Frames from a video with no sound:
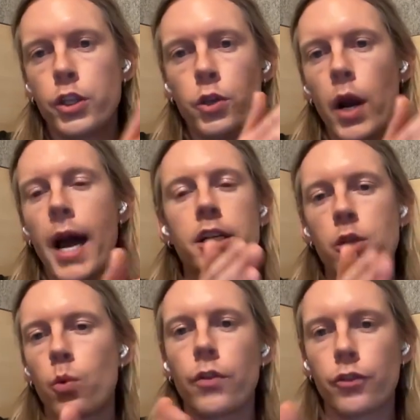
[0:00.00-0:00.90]
you
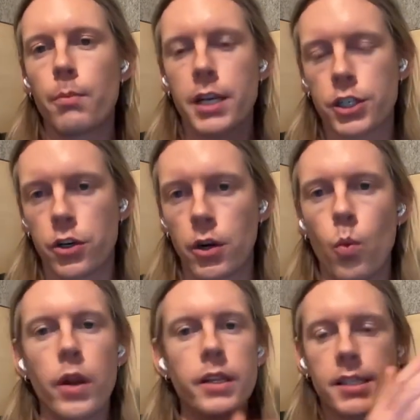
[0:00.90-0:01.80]
actually want to measure and
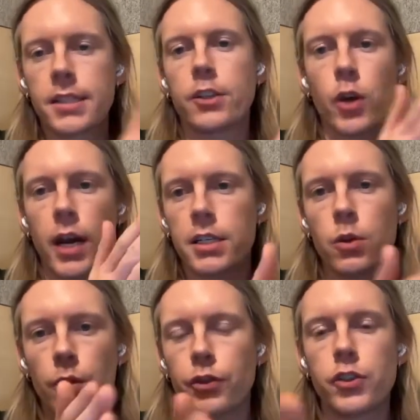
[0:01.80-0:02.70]
what is it that you actually
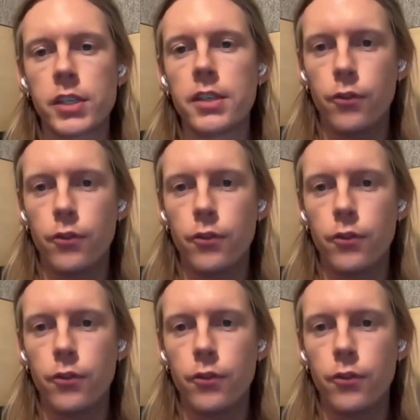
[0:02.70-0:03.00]
want to see